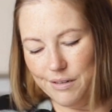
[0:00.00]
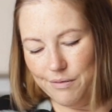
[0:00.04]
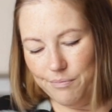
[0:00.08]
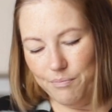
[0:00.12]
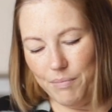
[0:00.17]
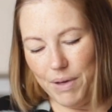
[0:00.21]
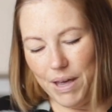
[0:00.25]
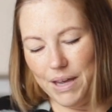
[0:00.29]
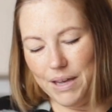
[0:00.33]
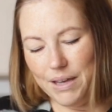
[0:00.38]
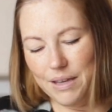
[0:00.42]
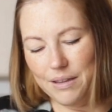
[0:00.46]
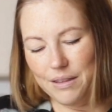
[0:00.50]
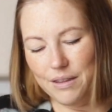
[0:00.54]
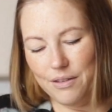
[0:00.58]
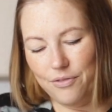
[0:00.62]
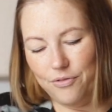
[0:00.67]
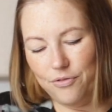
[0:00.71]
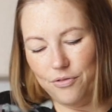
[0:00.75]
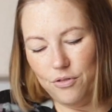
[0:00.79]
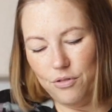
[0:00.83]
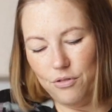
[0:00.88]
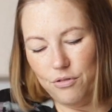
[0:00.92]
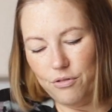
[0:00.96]
making the
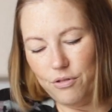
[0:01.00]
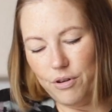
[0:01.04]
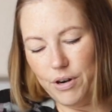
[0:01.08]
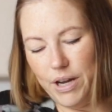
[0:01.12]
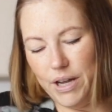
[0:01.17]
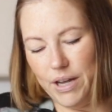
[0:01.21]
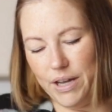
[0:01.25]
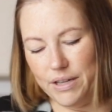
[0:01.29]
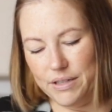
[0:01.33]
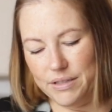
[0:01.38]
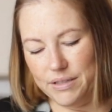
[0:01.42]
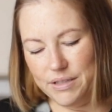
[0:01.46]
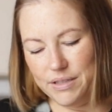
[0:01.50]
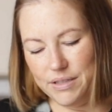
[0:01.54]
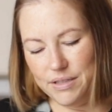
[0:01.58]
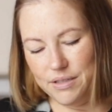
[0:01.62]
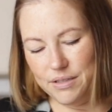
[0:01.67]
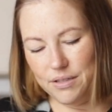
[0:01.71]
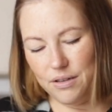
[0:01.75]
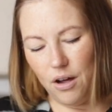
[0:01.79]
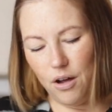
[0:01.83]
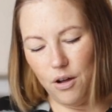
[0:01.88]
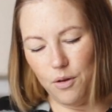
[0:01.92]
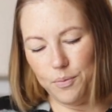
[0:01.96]

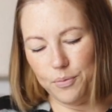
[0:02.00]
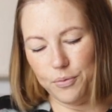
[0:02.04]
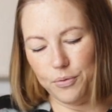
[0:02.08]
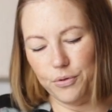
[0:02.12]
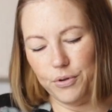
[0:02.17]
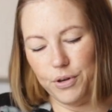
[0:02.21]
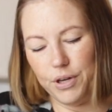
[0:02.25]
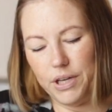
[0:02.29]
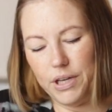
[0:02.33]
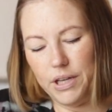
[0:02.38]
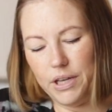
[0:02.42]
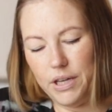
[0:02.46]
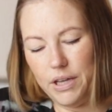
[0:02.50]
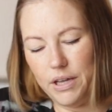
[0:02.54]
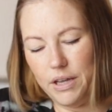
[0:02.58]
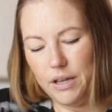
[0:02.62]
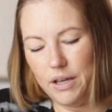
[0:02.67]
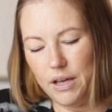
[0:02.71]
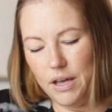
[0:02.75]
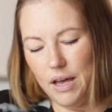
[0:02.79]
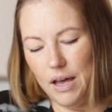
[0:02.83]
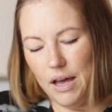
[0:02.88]
florets all pretty.